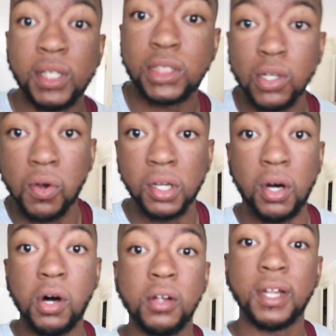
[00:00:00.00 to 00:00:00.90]
What's going
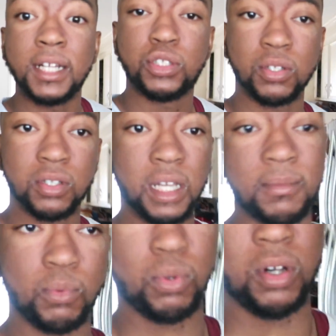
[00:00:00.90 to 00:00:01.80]
on, Nytro
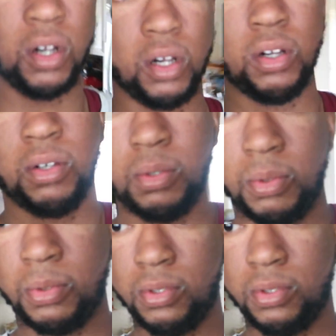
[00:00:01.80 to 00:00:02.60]
Club? Whoa.